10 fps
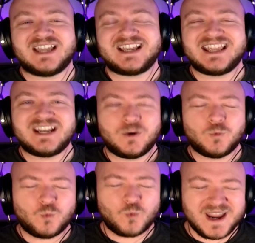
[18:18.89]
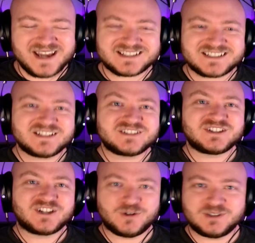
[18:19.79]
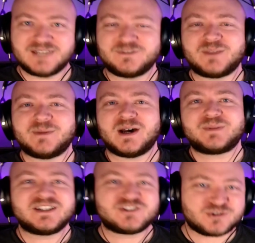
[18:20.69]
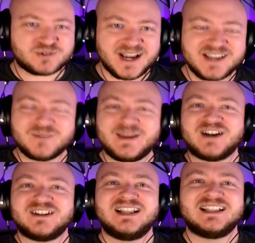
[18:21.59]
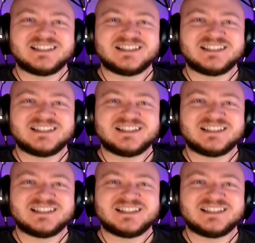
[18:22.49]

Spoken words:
I cannot wait to go level them up and try them out.